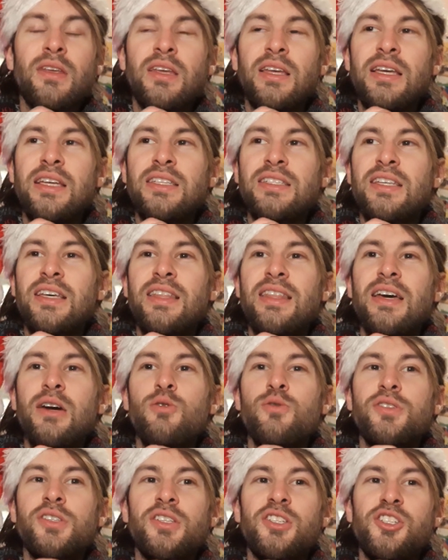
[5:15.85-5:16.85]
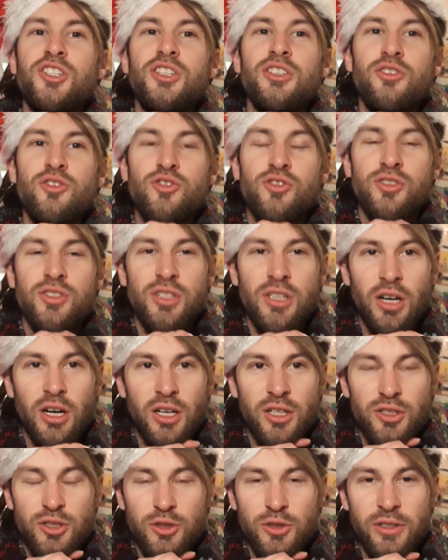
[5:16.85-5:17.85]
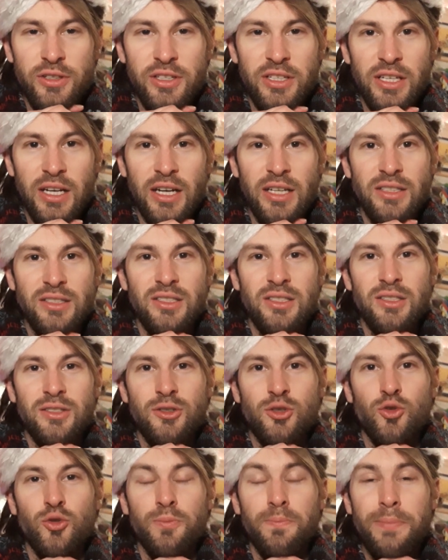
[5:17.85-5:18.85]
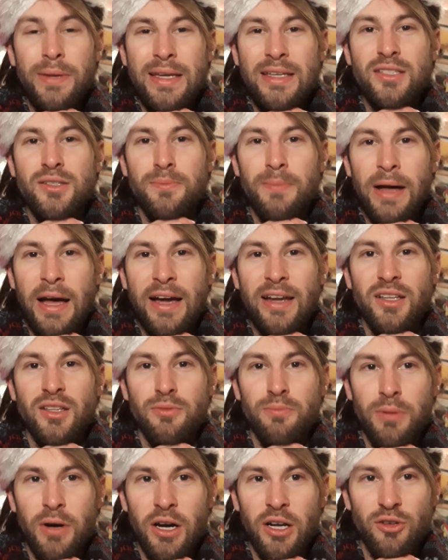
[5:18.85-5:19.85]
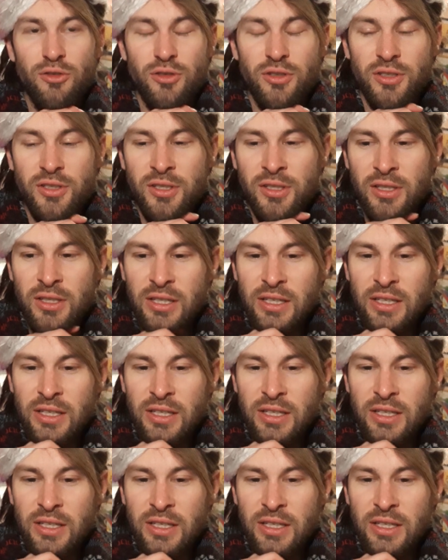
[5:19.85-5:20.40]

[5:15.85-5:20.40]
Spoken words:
is that there was a children's cartoon in the 90s called Peter Pan and the Pirates.